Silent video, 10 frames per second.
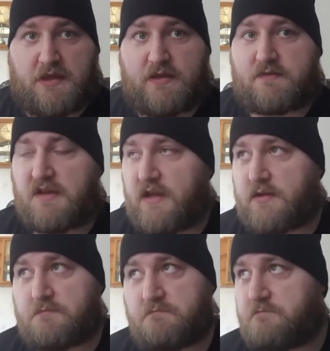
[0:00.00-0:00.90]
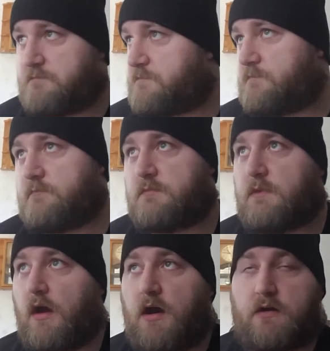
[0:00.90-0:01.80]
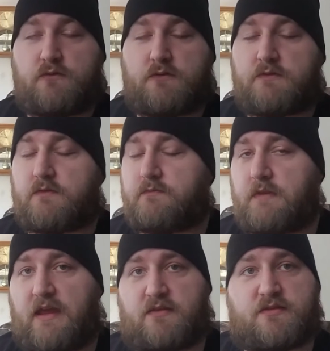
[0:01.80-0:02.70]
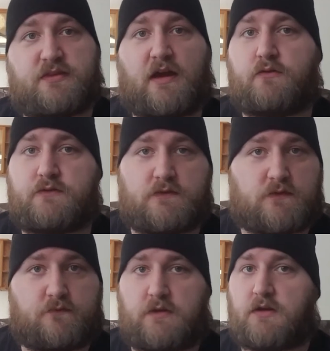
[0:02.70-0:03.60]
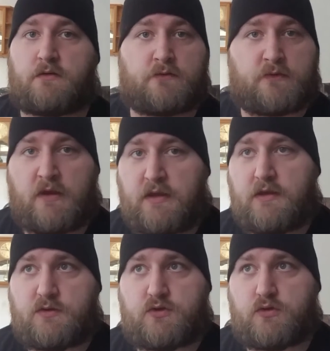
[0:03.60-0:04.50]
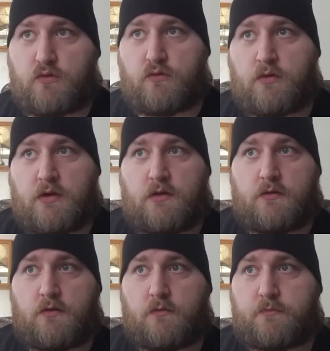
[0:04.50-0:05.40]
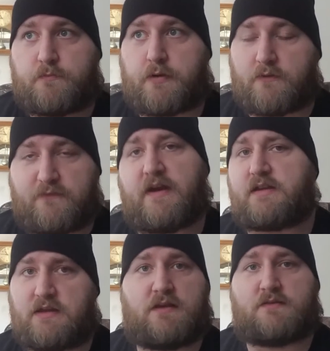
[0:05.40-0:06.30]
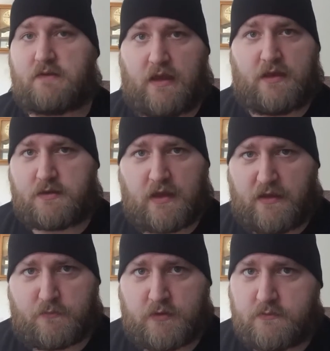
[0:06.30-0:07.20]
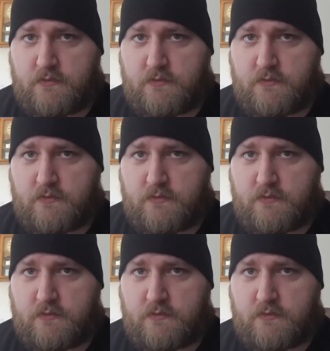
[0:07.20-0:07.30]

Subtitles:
It's had hundreds and thousands of years to perfect its A game.